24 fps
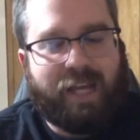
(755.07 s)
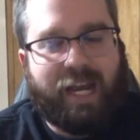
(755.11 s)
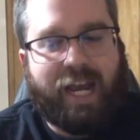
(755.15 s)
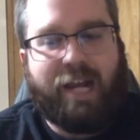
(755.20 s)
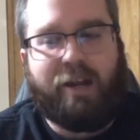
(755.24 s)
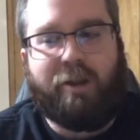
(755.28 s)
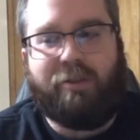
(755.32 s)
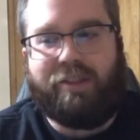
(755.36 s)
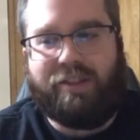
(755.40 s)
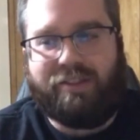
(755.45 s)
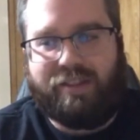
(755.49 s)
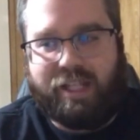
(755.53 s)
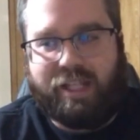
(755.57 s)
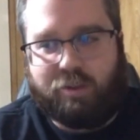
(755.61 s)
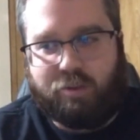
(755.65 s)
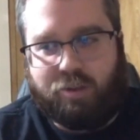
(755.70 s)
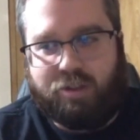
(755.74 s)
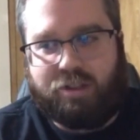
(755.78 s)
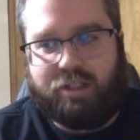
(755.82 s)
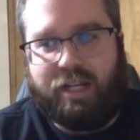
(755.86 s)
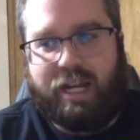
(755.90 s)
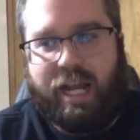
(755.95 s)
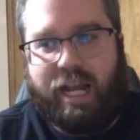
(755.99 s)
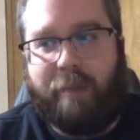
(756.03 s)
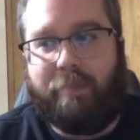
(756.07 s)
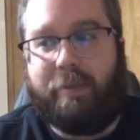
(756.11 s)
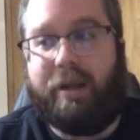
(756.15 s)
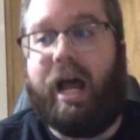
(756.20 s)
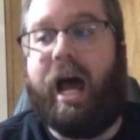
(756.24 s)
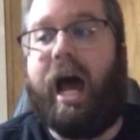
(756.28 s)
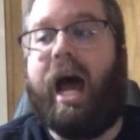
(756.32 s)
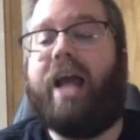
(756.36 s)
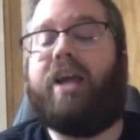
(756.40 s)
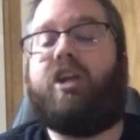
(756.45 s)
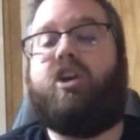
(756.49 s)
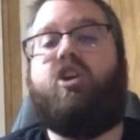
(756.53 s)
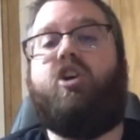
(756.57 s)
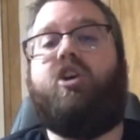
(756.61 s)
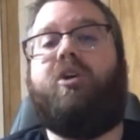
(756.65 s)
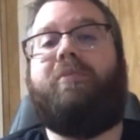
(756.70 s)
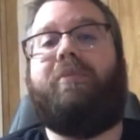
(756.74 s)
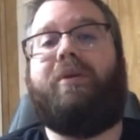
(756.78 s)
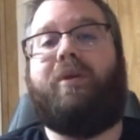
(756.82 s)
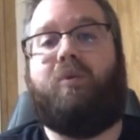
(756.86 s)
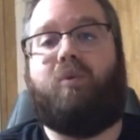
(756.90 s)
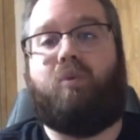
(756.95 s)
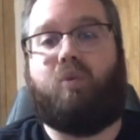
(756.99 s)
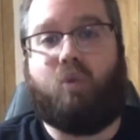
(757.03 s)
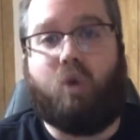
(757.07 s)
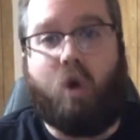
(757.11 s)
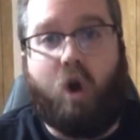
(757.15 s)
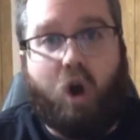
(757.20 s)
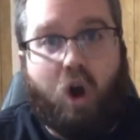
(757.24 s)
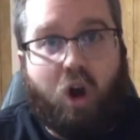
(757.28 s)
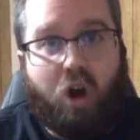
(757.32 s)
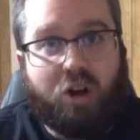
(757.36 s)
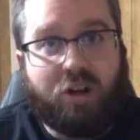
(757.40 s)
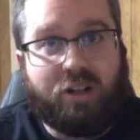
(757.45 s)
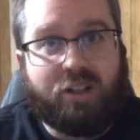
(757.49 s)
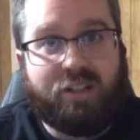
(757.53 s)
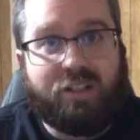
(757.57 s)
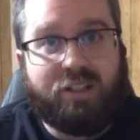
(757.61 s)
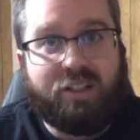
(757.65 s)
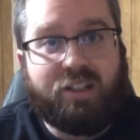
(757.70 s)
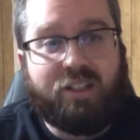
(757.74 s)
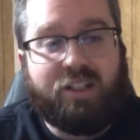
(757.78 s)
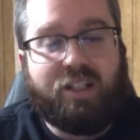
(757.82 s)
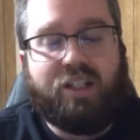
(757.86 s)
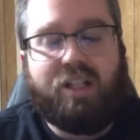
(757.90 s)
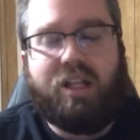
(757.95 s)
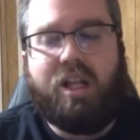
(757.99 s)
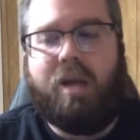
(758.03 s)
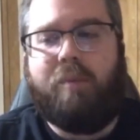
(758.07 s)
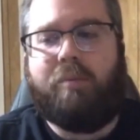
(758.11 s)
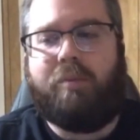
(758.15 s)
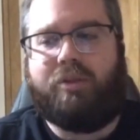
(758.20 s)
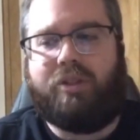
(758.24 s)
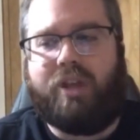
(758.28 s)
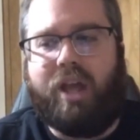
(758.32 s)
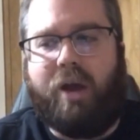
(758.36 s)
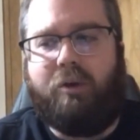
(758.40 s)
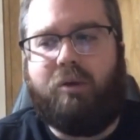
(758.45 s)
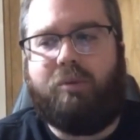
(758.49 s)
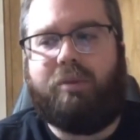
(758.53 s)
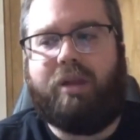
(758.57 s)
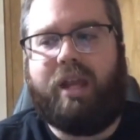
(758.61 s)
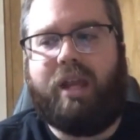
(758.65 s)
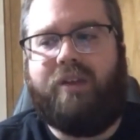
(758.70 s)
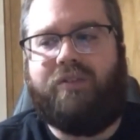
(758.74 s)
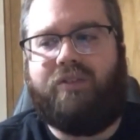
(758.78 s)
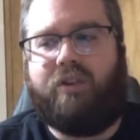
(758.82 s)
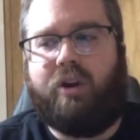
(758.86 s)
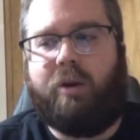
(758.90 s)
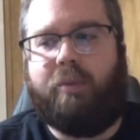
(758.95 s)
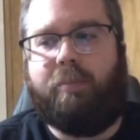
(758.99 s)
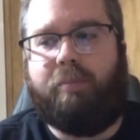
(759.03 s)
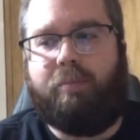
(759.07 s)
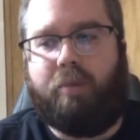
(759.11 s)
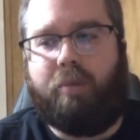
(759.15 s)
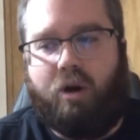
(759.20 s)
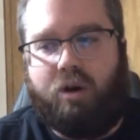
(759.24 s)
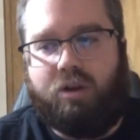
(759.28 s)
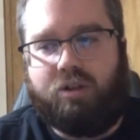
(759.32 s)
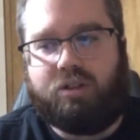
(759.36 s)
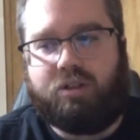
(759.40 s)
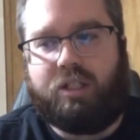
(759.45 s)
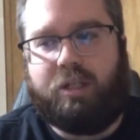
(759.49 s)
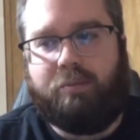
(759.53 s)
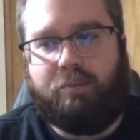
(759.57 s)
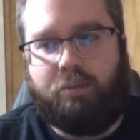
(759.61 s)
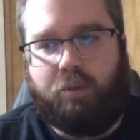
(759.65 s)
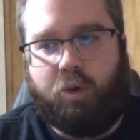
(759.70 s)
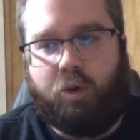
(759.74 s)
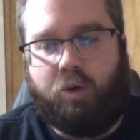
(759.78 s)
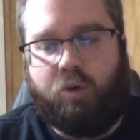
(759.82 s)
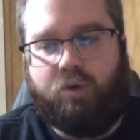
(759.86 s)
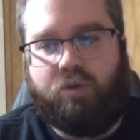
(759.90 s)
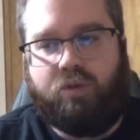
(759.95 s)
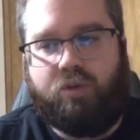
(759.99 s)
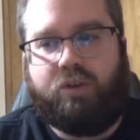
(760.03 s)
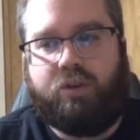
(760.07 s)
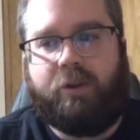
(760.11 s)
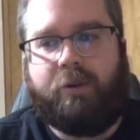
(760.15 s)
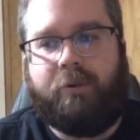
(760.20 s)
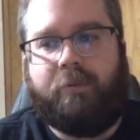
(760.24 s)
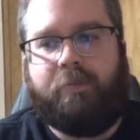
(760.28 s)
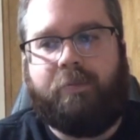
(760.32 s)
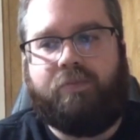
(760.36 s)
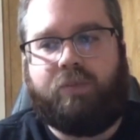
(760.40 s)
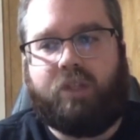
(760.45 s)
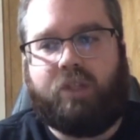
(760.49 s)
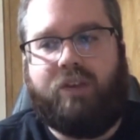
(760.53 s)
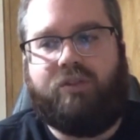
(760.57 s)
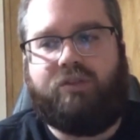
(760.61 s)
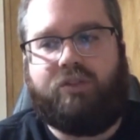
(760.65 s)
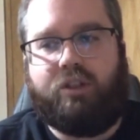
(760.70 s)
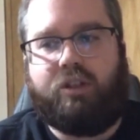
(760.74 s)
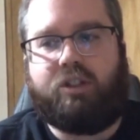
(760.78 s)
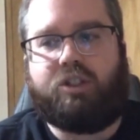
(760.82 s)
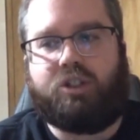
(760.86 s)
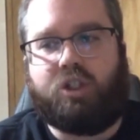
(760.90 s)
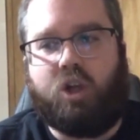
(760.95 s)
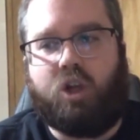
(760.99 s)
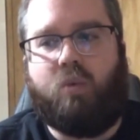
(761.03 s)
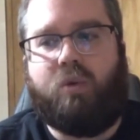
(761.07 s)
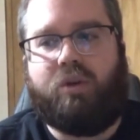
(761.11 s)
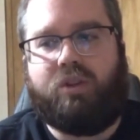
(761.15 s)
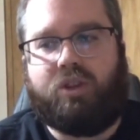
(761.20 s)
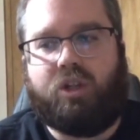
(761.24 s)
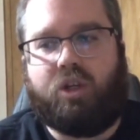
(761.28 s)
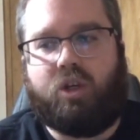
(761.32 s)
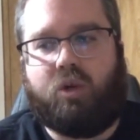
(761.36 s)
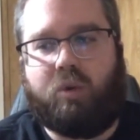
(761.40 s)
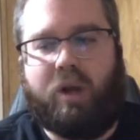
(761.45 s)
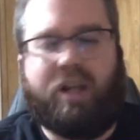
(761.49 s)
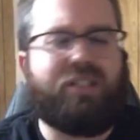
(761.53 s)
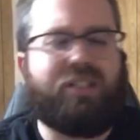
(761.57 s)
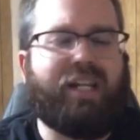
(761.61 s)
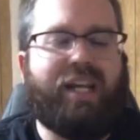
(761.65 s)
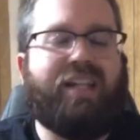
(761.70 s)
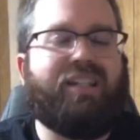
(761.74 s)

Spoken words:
I don't think that's what's going to happen. I could be wrong, but that would be a very ballsy move if this show went the direction.